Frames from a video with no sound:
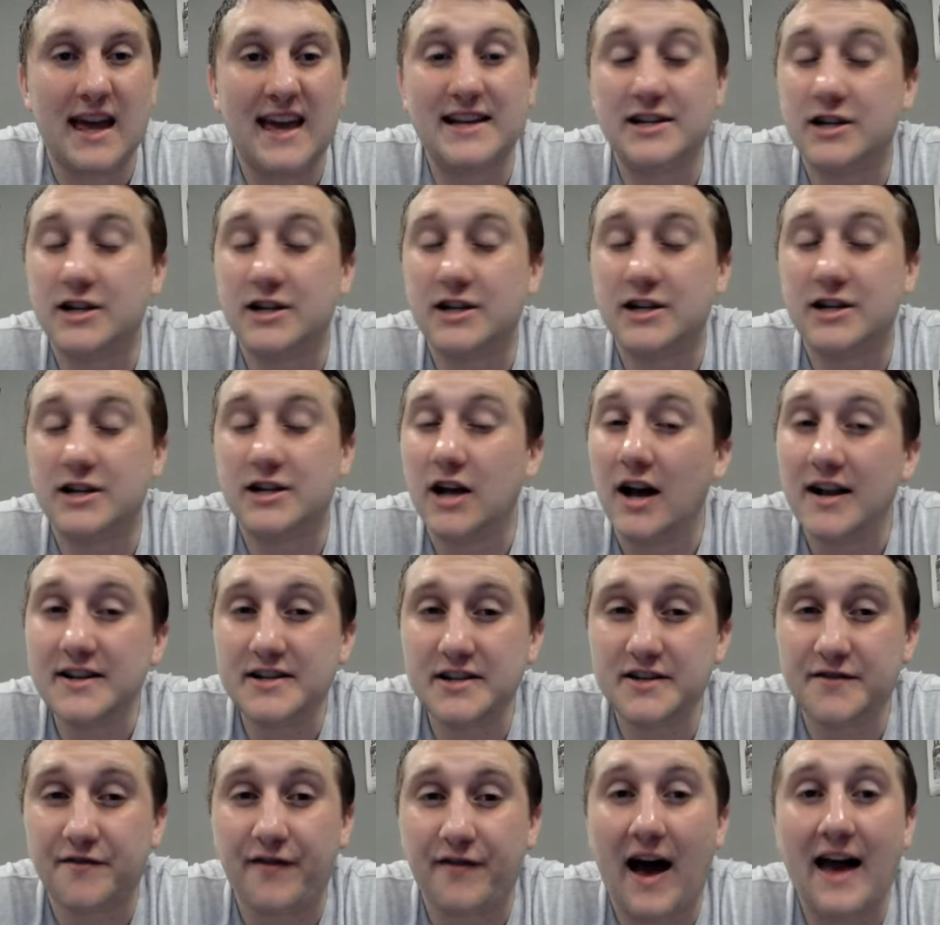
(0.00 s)
He shot just
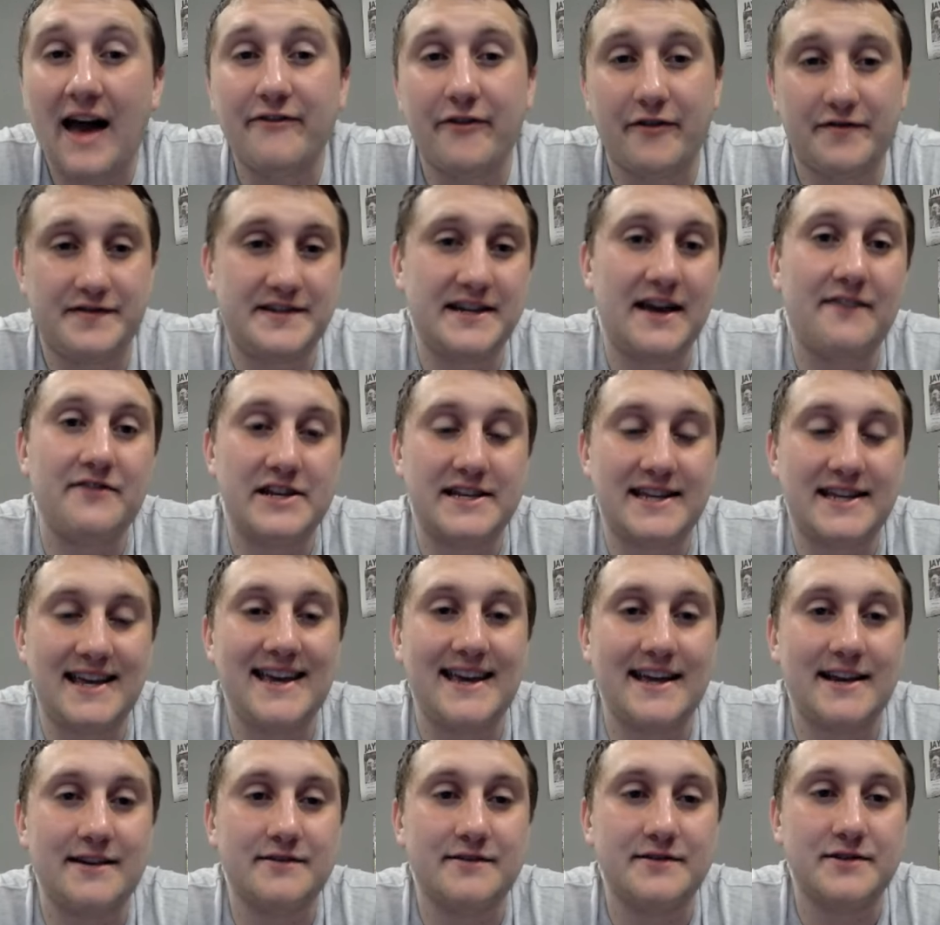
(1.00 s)
5 of
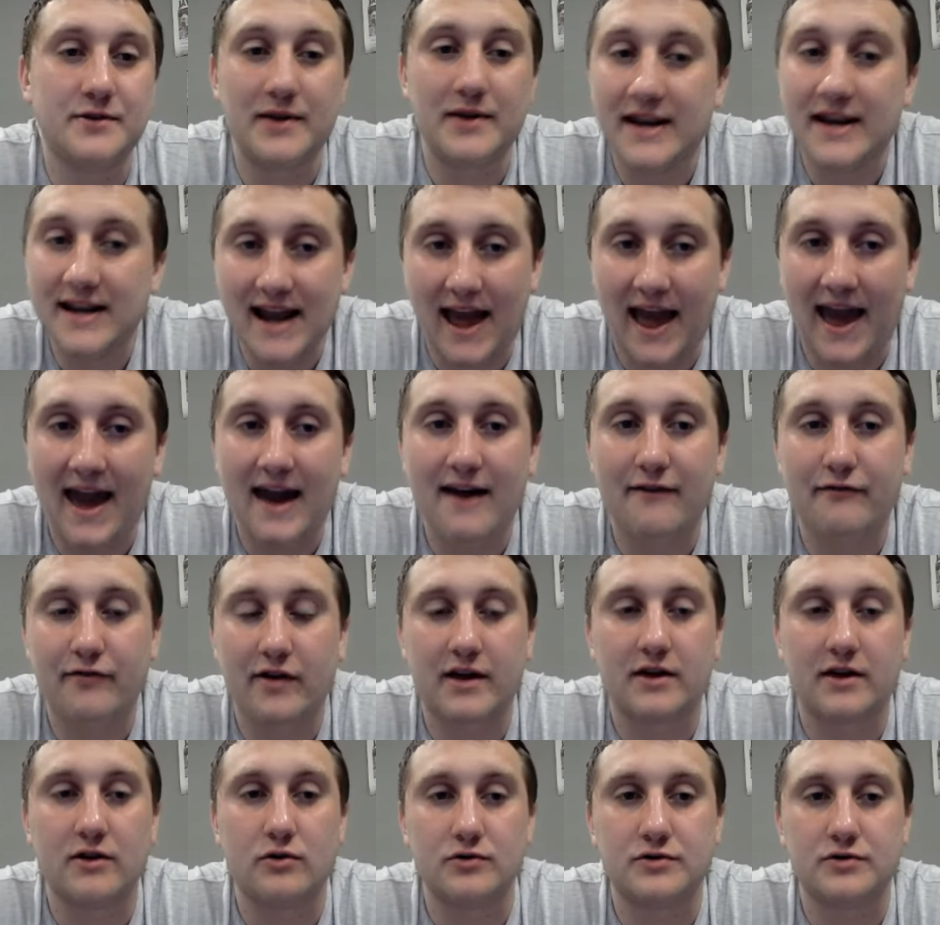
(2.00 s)
17. So he didn't have
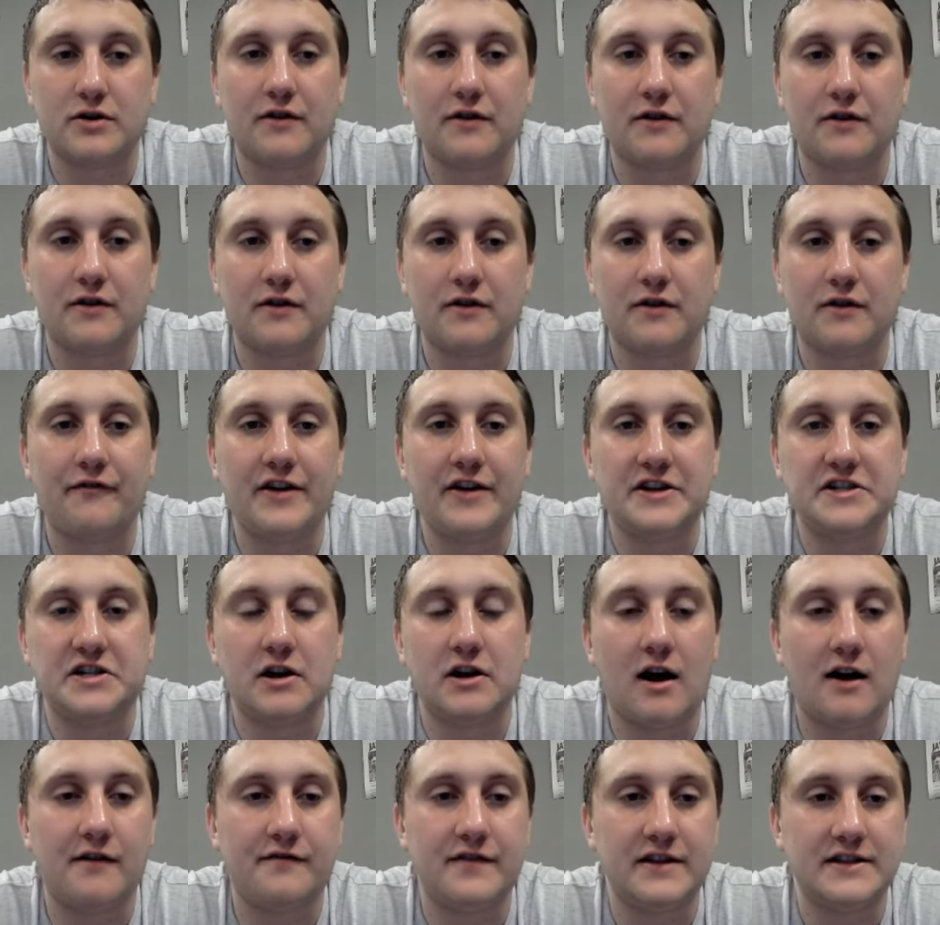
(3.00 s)
like an ultra-efficient
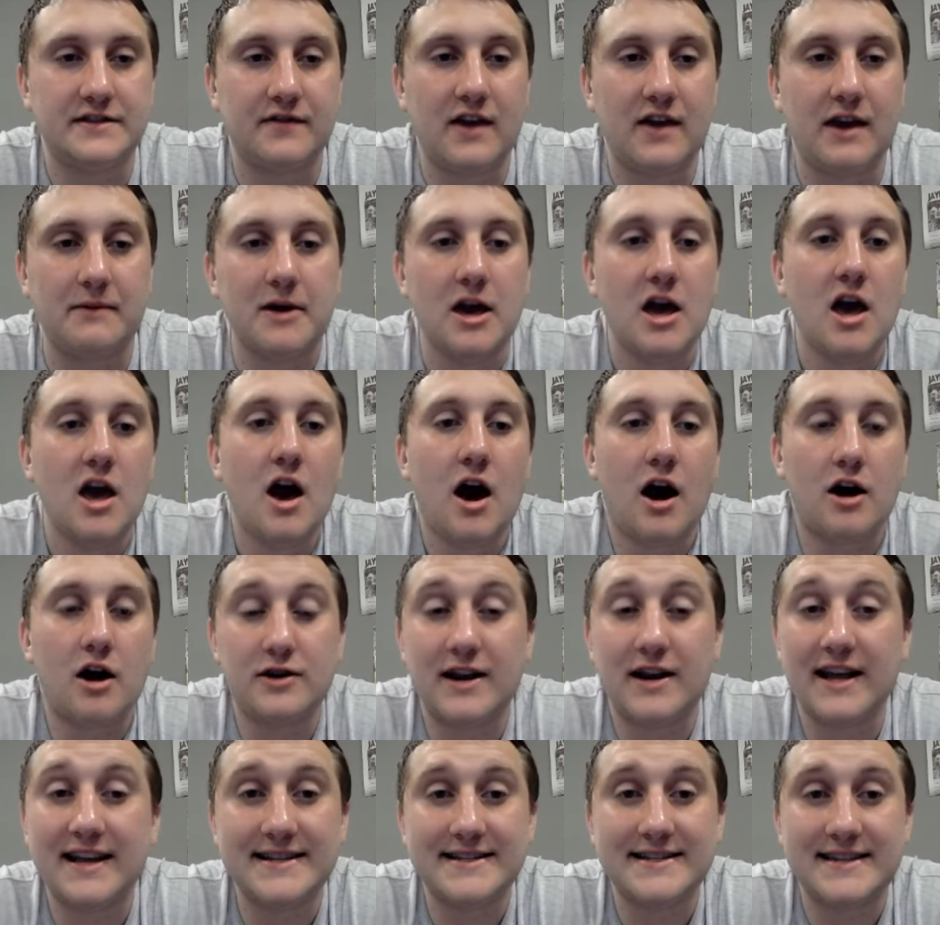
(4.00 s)
offensive game. Hunter
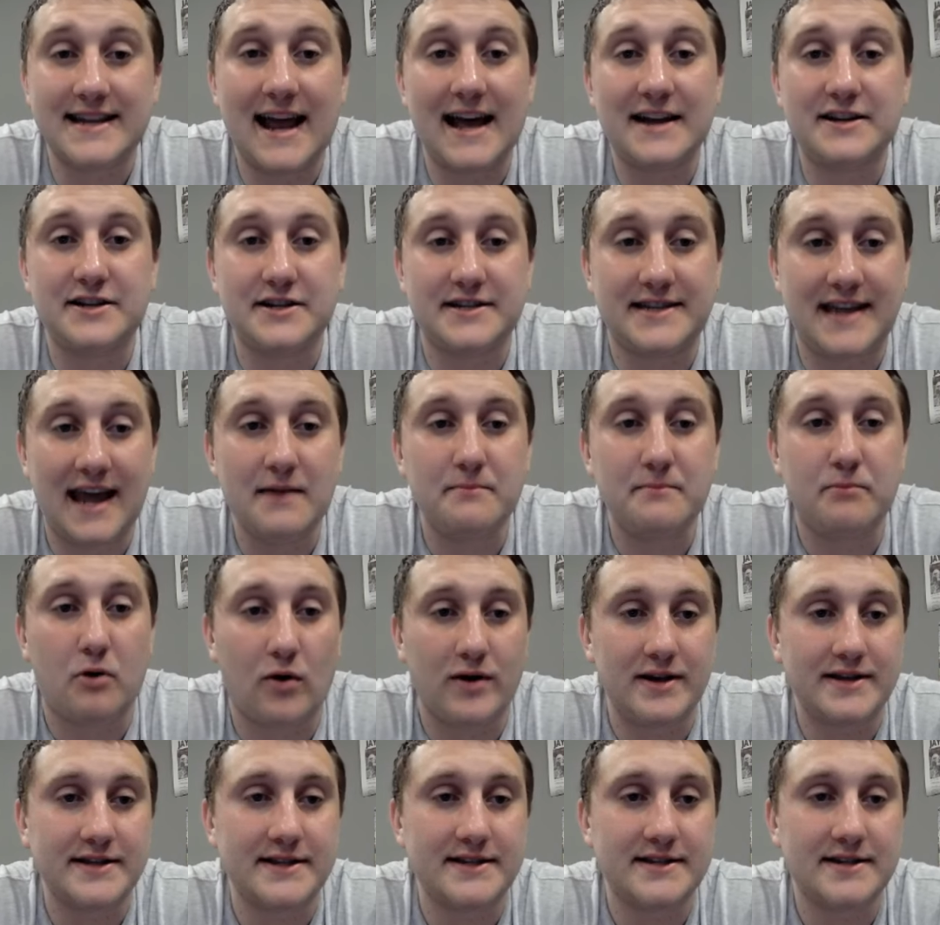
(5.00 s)
Dickinson had just 10
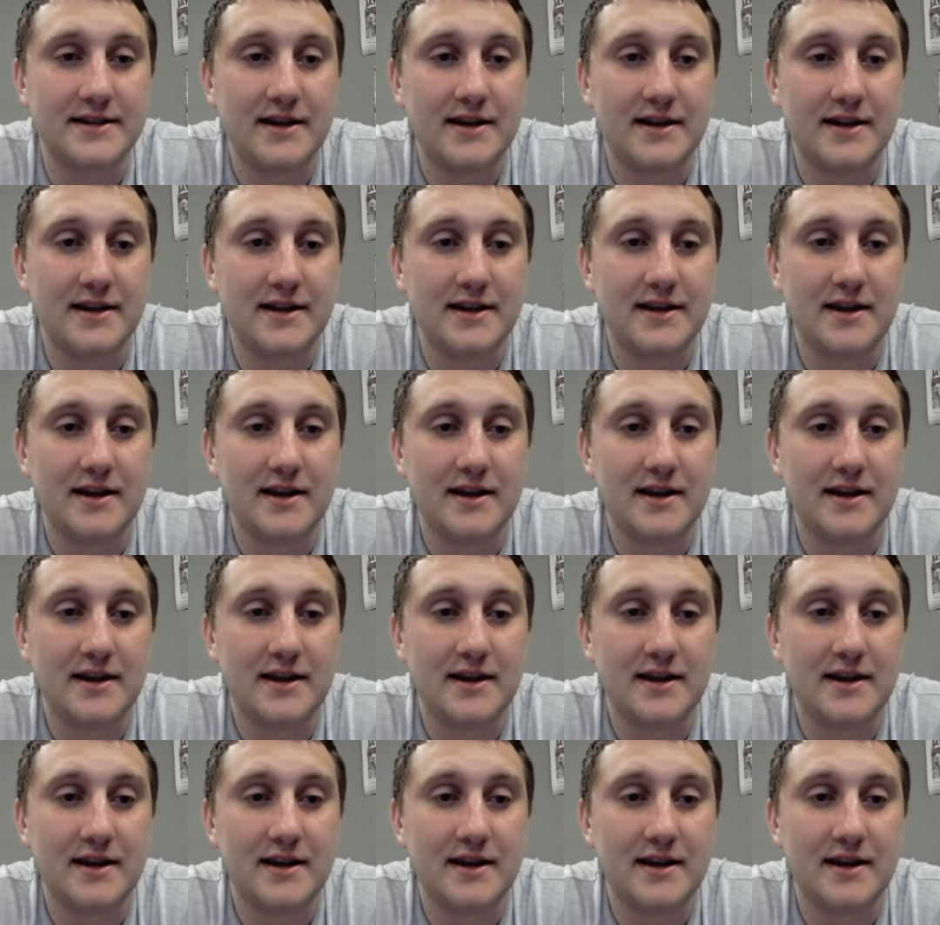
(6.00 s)
points.